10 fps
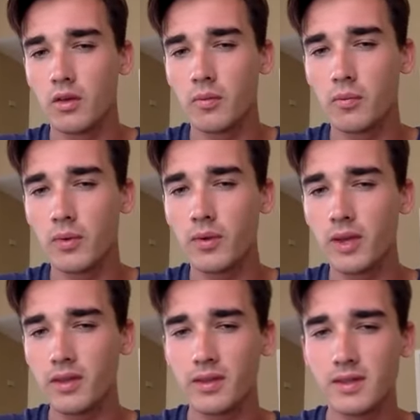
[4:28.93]
But what I
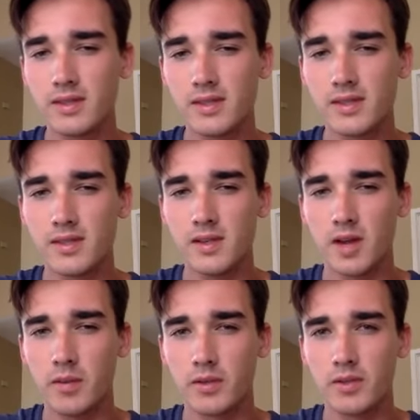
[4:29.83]
think this is an
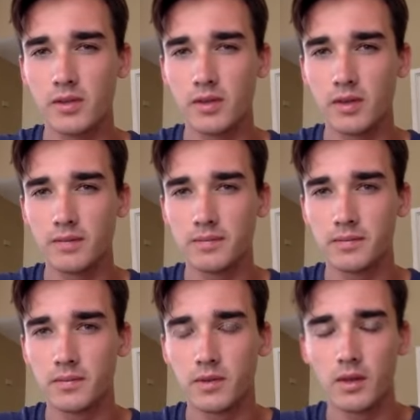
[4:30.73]
opportunity.
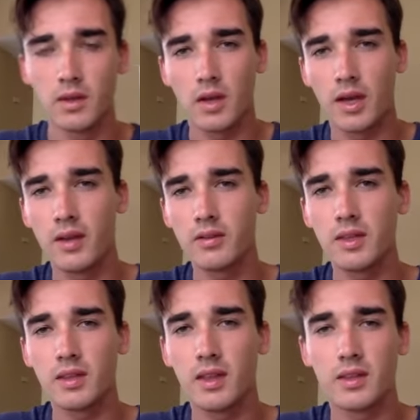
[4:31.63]
I don't
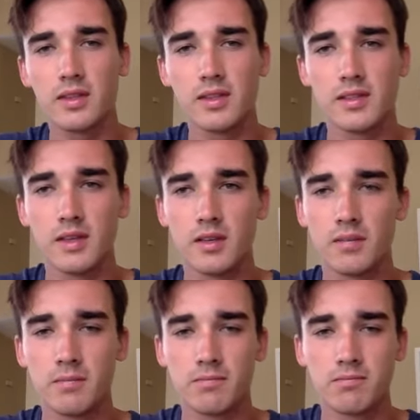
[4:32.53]
think that this is a
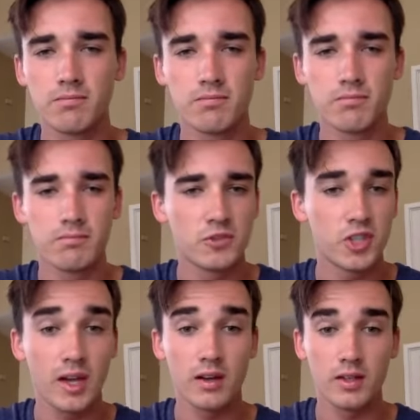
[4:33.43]

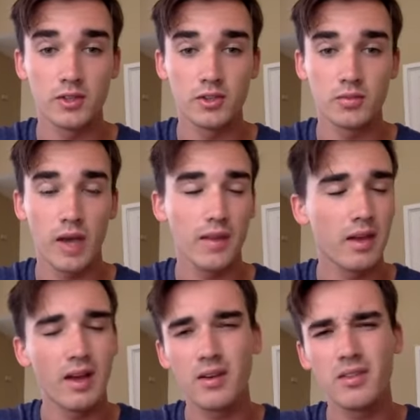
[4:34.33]
challenge.
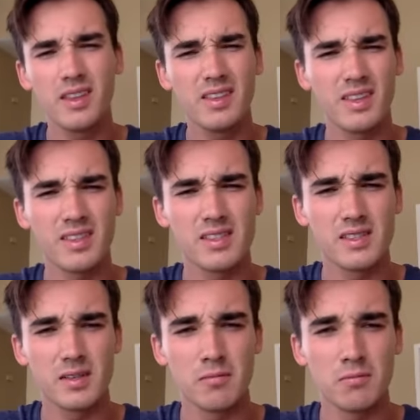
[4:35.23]
I don't think that this is
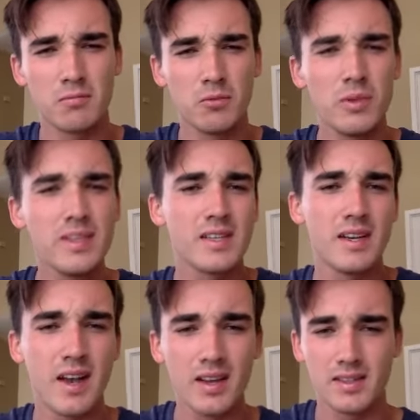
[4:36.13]
a reason
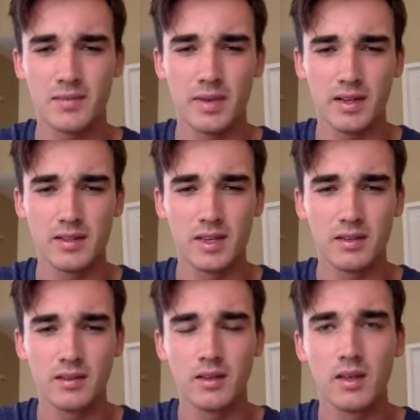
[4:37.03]
not to meditate.
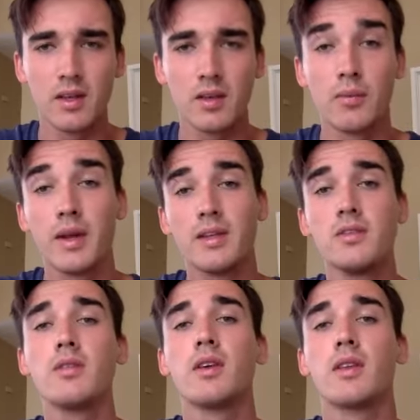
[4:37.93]
But I do
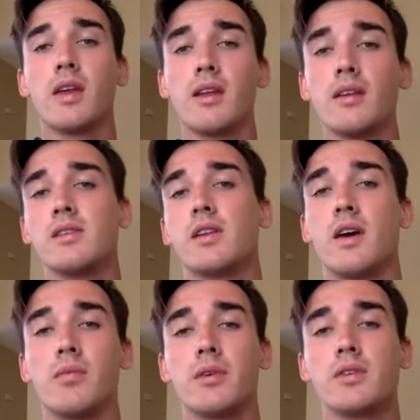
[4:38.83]
think that it is an
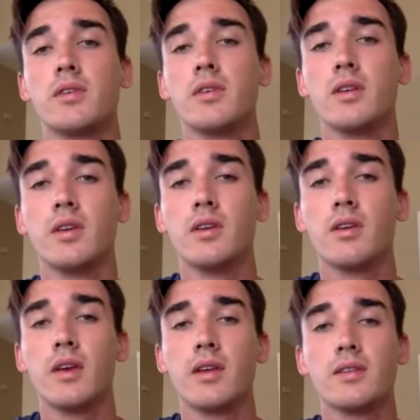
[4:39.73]
opportunity
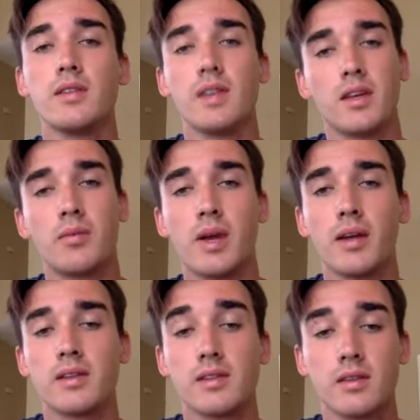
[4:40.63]
to take your
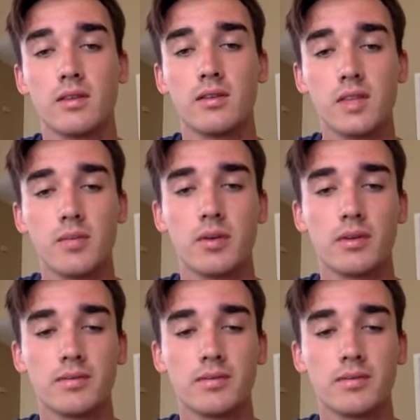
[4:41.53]
practice a little deeper.